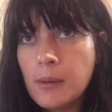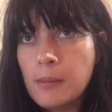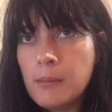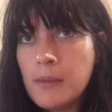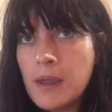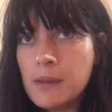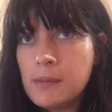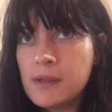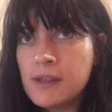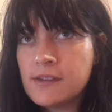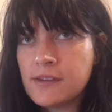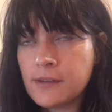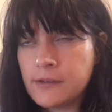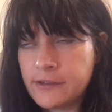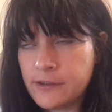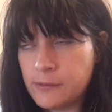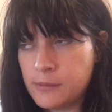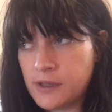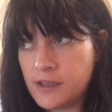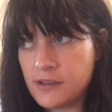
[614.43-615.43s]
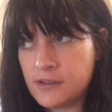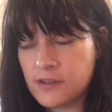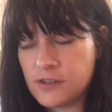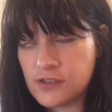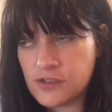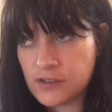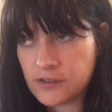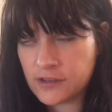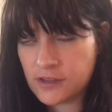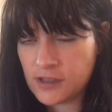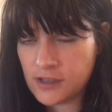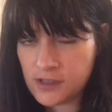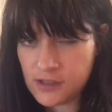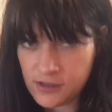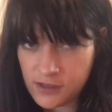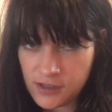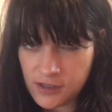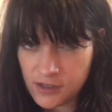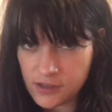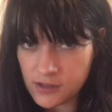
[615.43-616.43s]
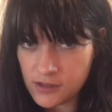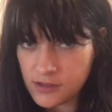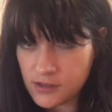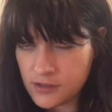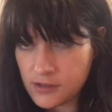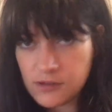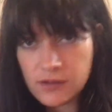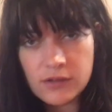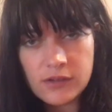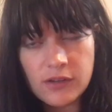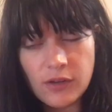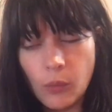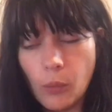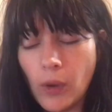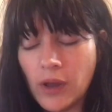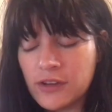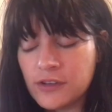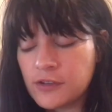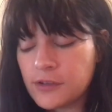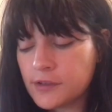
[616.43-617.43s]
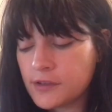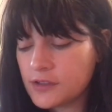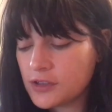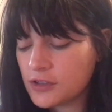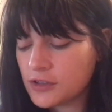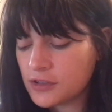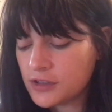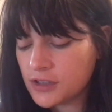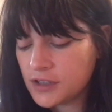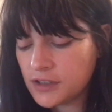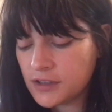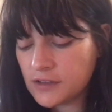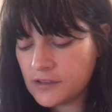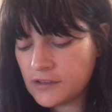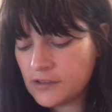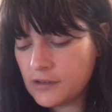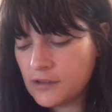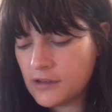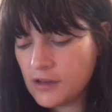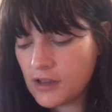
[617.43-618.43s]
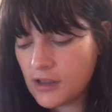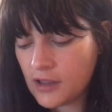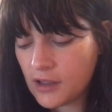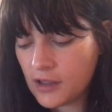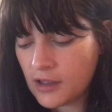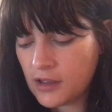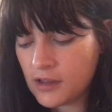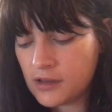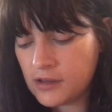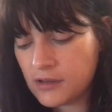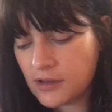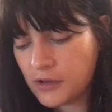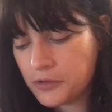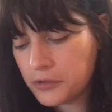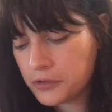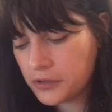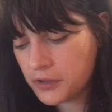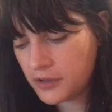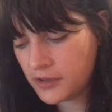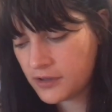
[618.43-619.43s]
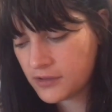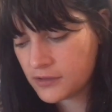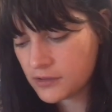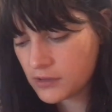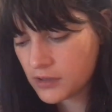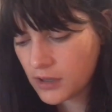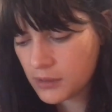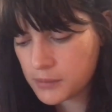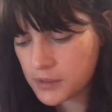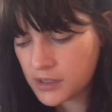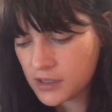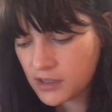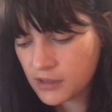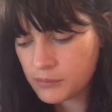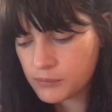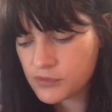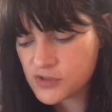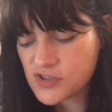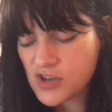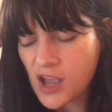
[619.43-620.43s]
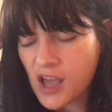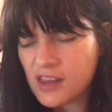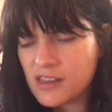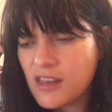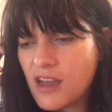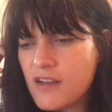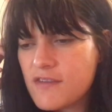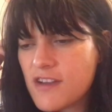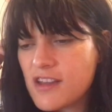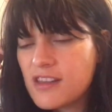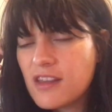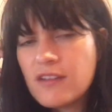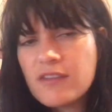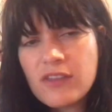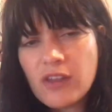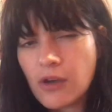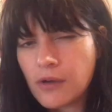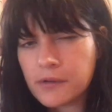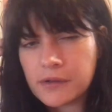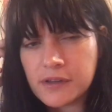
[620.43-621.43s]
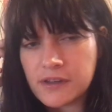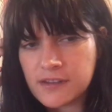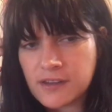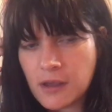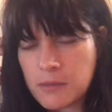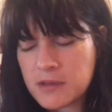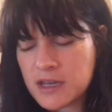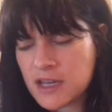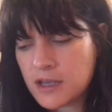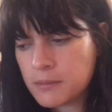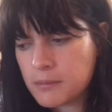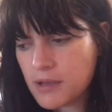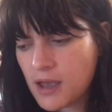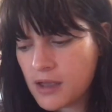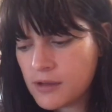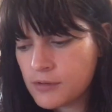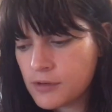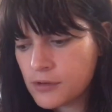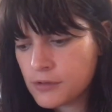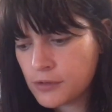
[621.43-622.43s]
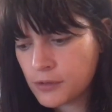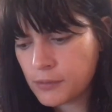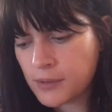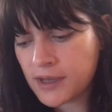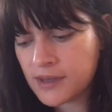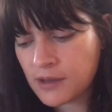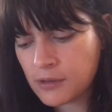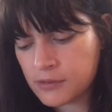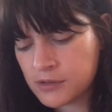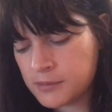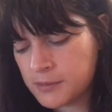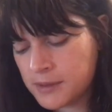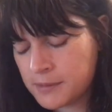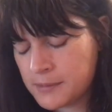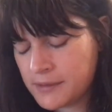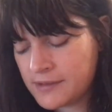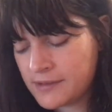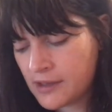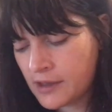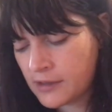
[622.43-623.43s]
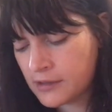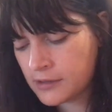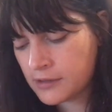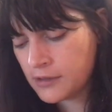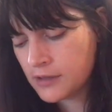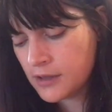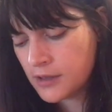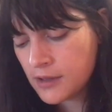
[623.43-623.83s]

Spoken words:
Maybe it's also because it's just getting, like, the weather's turning and the holidays are coming up, which I love the holidays coming up. I don't know why that would make me sad.